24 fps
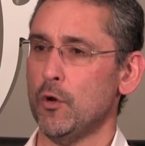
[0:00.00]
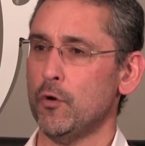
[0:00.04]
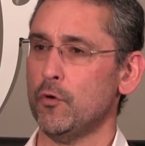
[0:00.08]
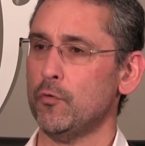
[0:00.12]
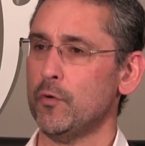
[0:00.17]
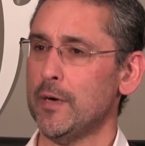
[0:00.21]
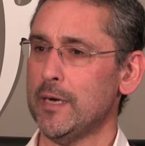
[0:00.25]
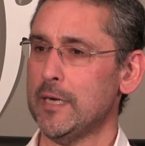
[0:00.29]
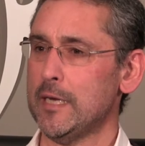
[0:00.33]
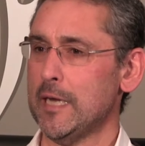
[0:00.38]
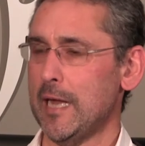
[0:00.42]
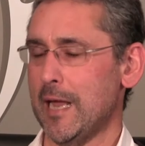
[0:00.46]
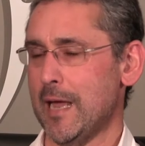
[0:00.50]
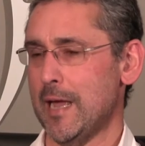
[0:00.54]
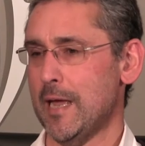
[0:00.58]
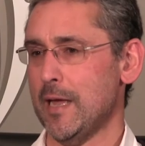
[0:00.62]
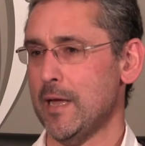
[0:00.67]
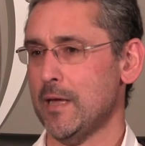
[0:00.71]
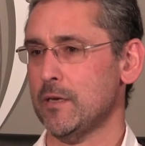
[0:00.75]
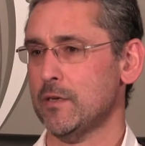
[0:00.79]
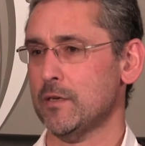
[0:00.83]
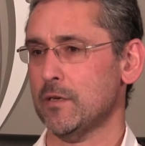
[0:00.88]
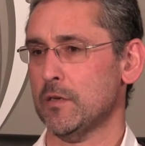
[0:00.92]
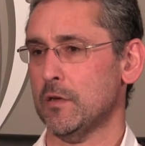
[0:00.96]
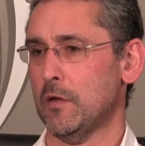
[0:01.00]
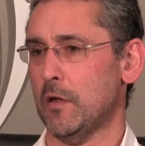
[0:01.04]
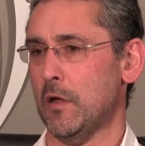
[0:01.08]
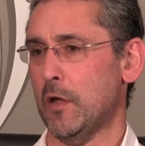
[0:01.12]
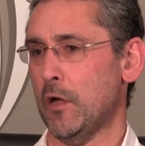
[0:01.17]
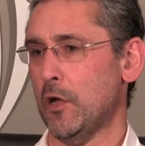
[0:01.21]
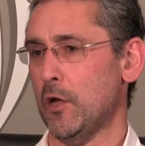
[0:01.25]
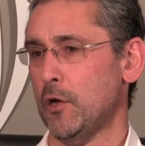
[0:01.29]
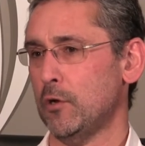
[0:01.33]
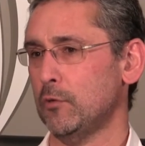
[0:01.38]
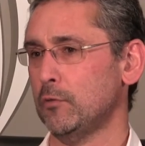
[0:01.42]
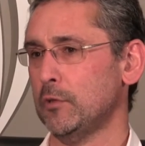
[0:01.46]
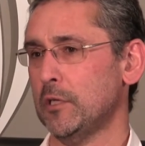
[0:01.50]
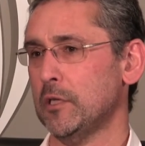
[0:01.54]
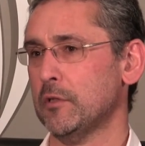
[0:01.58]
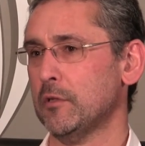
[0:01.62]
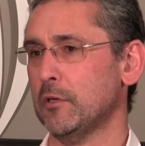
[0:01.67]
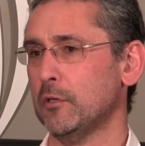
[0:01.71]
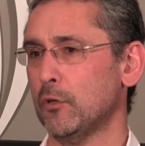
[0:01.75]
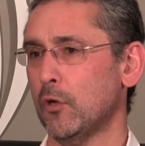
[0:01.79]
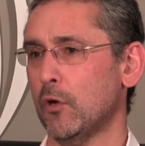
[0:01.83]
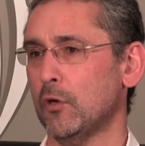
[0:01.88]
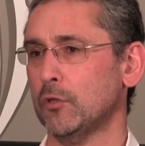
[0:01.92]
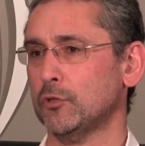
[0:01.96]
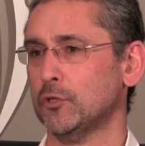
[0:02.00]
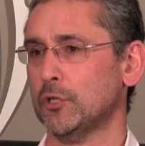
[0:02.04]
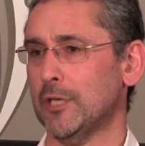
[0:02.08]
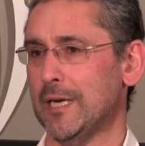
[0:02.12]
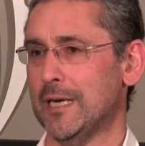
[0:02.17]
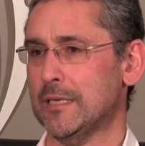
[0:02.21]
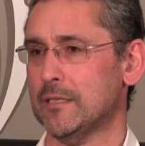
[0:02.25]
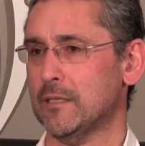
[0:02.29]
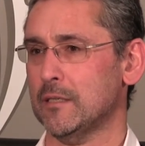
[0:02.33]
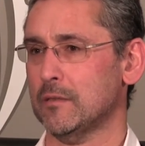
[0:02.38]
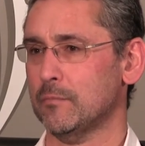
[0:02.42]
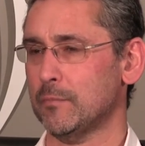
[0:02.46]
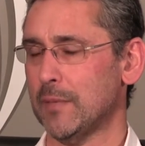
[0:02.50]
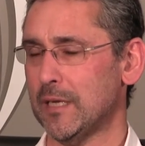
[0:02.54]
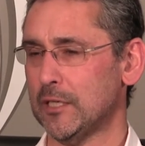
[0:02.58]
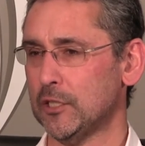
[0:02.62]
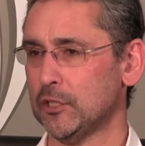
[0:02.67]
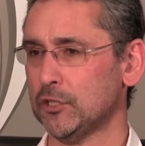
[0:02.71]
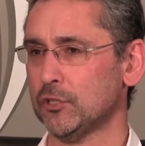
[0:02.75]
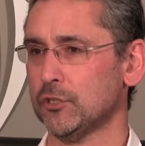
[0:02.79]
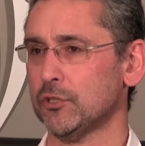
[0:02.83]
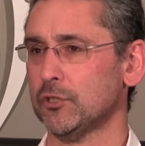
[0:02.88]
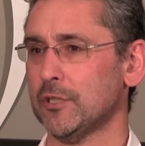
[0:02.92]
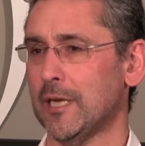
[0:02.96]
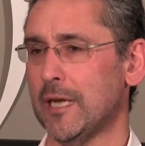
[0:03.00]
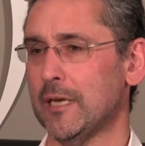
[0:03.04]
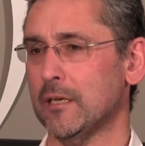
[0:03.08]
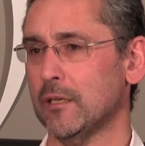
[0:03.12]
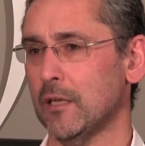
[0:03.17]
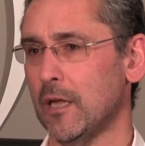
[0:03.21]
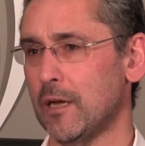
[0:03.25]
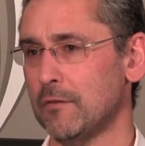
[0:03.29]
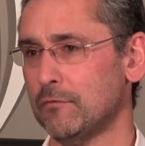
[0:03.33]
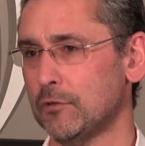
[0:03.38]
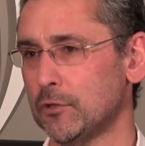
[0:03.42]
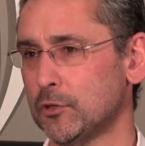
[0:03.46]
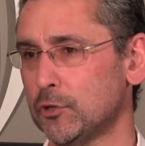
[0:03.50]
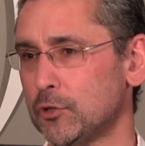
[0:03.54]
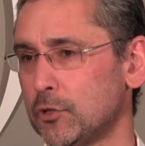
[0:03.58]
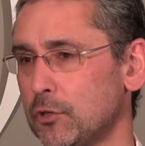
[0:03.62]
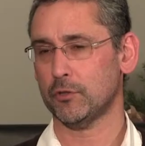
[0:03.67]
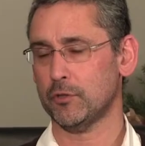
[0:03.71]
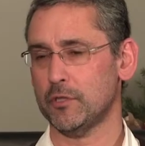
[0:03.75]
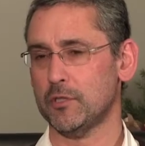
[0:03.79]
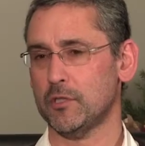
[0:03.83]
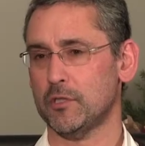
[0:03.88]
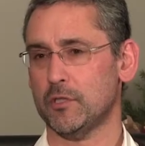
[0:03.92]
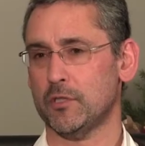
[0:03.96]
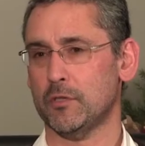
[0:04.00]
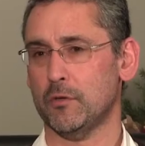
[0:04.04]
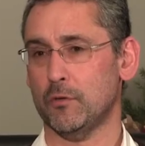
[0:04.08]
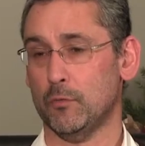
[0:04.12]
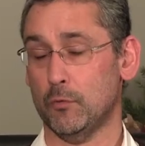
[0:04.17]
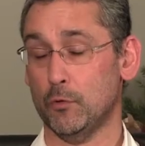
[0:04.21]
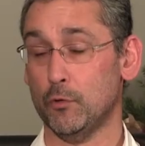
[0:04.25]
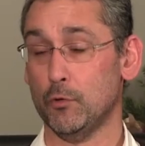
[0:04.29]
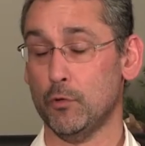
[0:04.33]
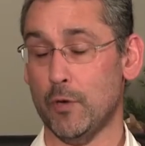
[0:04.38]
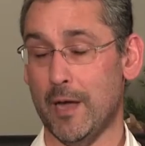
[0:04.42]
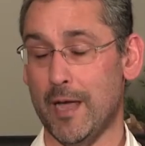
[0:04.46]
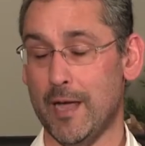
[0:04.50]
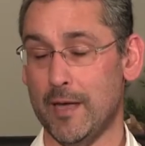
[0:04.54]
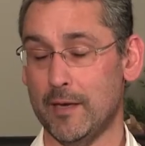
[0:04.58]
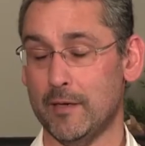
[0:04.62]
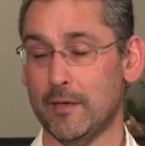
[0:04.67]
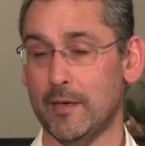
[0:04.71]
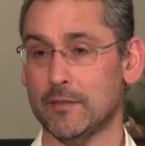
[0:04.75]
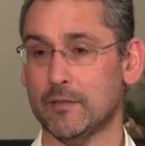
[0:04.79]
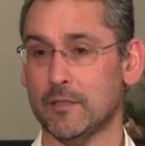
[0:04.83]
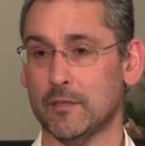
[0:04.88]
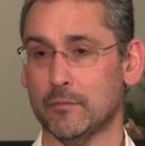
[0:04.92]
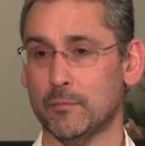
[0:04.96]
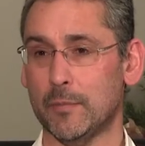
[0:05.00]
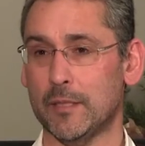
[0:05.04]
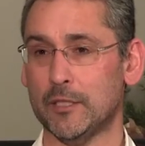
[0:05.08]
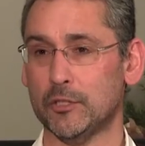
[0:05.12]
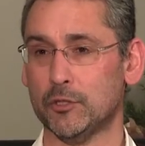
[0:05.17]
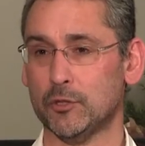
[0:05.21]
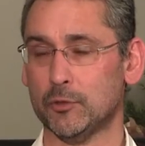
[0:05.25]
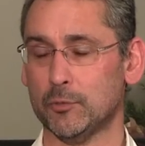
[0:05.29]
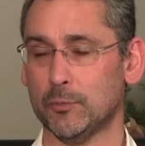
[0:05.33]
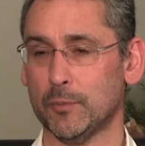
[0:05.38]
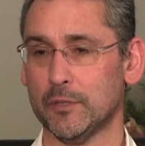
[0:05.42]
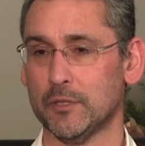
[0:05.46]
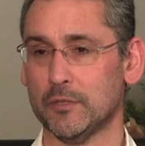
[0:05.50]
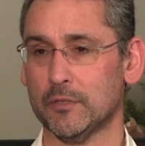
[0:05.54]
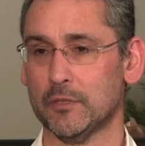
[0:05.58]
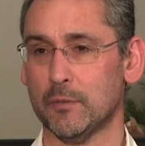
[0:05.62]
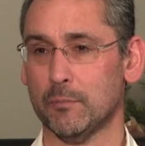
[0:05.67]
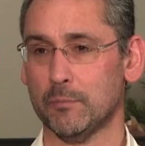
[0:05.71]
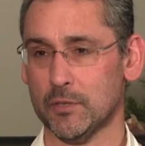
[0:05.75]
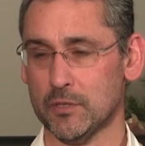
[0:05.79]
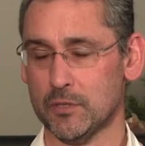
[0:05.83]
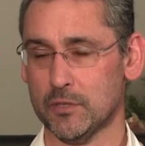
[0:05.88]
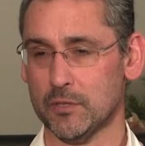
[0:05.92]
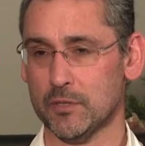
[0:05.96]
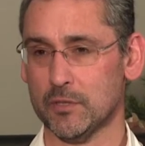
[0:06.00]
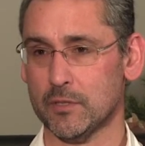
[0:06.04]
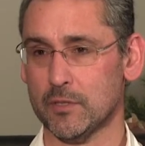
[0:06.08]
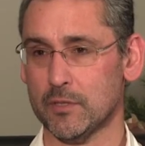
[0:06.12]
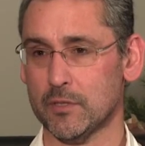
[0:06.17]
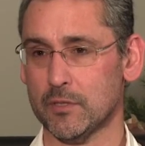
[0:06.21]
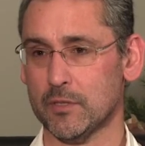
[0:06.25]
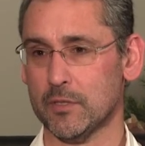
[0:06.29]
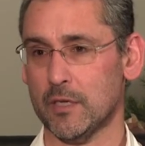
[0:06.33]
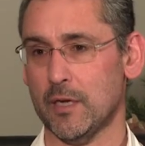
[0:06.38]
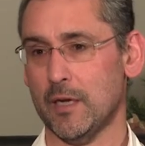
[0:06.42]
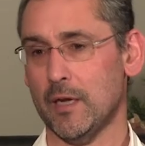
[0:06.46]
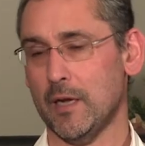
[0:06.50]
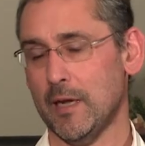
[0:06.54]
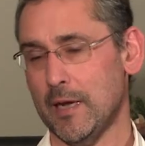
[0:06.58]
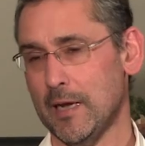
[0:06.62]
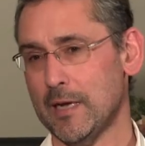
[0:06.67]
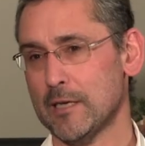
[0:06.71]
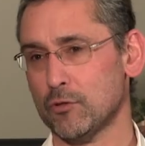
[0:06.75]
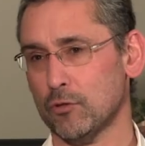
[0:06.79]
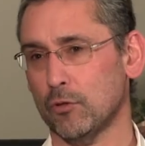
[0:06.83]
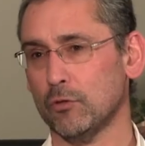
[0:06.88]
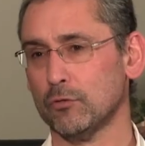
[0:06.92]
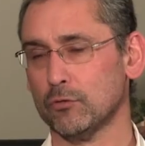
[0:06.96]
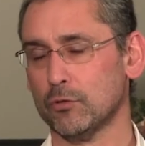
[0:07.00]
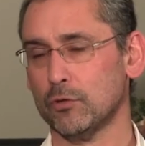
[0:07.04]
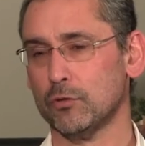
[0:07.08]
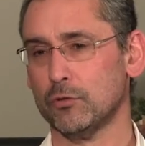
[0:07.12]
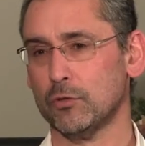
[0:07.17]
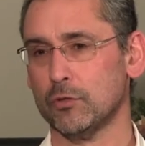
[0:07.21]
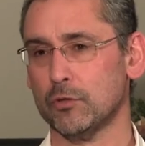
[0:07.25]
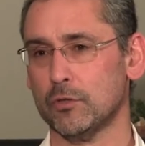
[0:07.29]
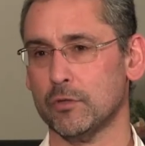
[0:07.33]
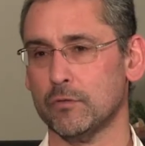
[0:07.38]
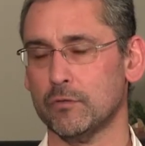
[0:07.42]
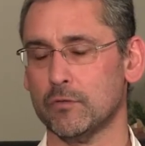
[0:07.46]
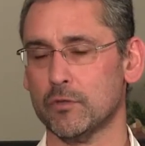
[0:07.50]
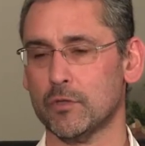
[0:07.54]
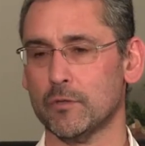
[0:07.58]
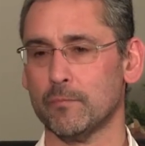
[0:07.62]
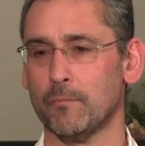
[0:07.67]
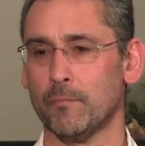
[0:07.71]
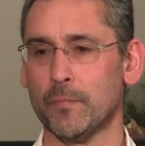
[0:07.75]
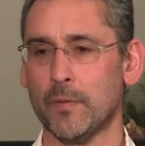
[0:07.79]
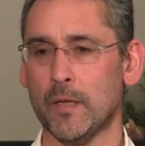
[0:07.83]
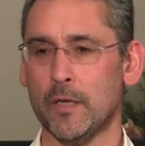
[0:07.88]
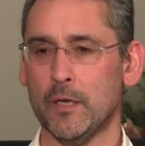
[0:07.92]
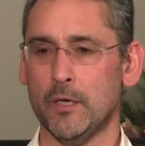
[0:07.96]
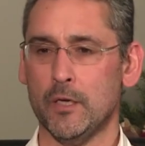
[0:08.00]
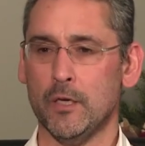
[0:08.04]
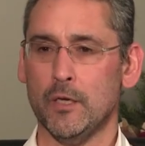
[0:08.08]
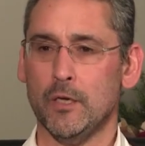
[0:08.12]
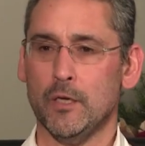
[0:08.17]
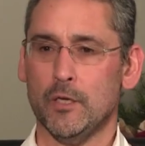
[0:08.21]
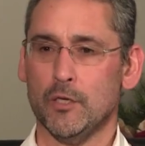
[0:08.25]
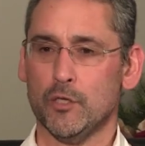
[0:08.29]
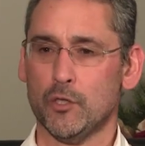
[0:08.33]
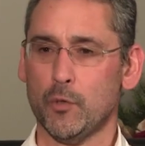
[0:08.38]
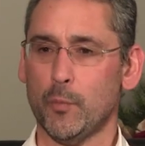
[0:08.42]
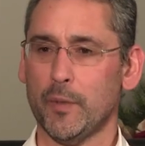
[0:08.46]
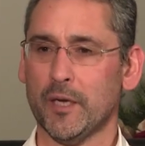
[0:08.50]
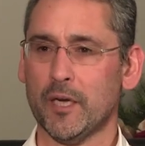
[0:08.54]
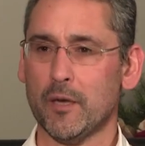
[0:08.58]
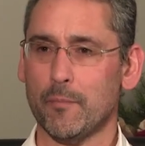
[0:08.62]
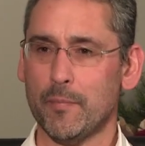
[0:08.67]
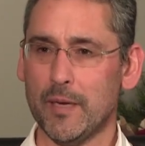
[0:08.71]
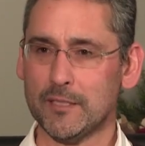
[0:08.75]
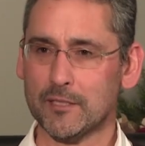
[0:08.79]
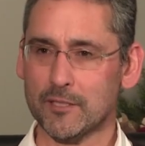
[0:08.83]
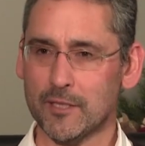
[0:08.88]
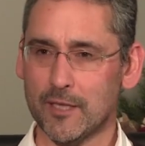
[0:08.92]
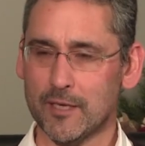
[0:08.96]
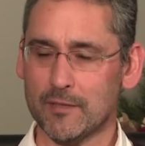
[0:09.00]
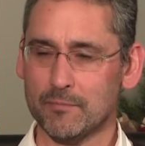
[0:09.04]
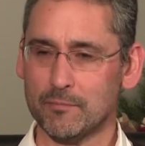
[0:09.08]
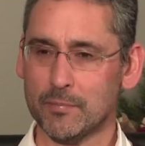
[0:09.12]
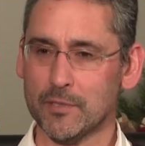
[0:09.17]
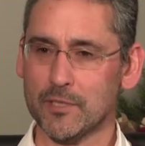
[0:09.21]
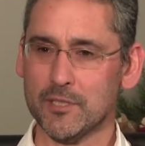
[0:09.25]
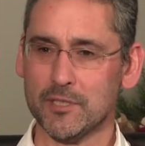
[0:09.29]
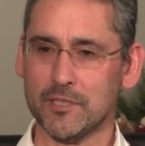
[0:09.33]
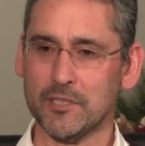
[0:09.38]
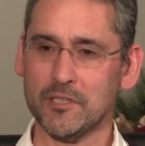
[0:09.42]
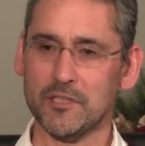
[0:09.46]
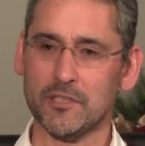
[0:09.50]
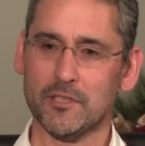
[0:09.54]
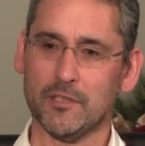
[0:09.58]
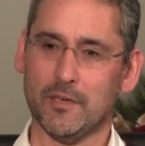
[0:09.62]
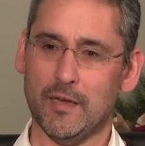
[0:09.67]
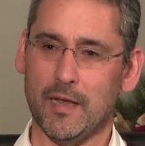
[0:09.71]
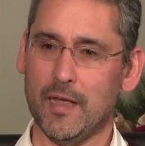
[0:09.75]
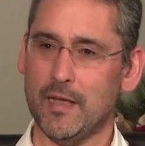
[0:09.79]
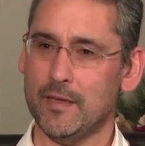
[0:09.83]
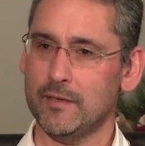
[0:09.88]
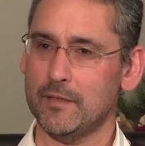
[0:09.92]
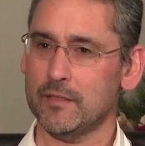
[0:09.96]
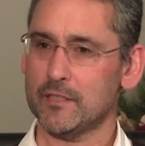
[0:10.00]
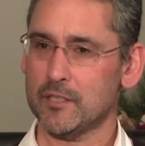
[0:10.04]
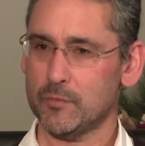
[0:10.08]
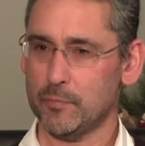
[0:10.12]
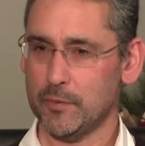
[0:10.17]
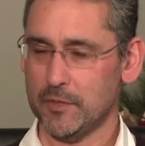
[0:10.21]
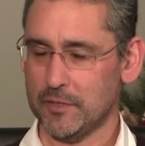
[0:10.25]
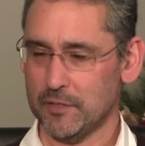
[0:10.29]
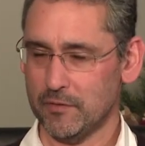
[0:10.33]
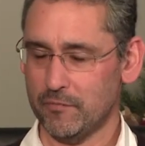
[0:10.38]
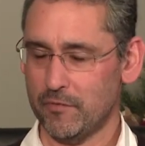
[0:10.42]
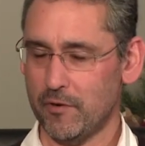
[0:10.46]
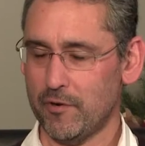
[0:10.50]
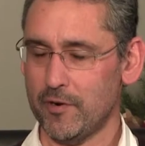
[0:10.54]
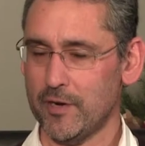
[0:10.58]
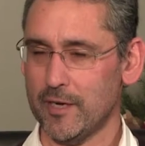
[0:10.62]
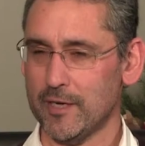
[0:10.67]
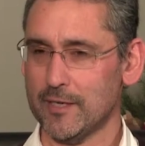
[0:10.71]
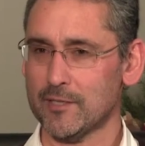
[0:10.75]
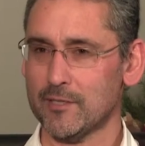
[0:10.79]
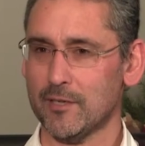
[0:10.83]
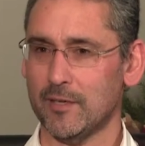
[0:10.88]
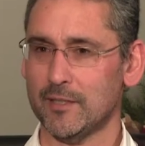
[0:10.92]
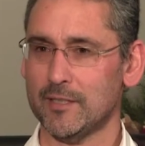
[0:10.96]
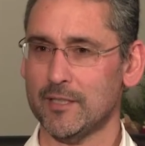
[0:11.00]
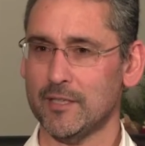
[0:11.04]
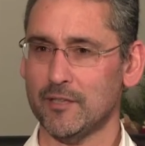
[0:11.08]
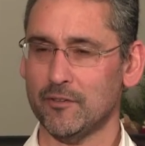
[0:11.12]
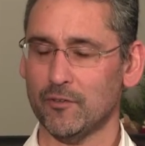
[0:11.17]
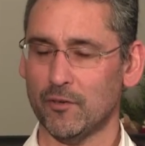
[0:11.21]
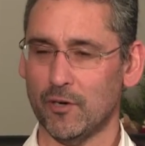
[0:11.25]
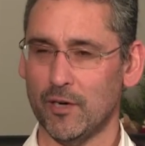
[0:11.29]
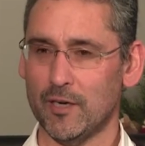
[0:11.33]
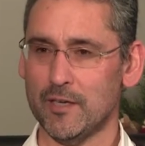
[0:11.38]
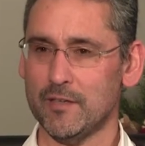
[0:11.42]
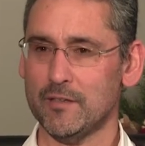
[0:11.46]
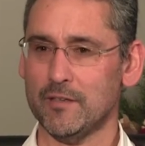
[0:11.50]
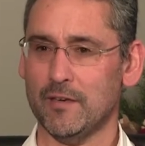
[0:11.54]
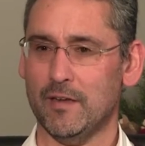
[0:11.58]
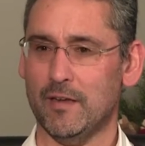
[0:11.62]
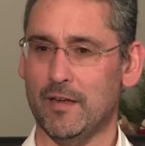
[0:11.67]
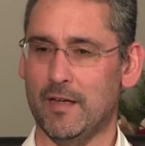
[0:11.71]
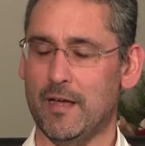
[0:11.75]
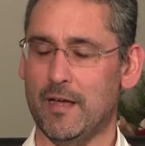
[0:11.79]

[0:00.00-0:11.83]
who really had only the large asset managers and life assurers who had asset management businesses as alternatives. So we commenced that business, and it's been a very exciting ride.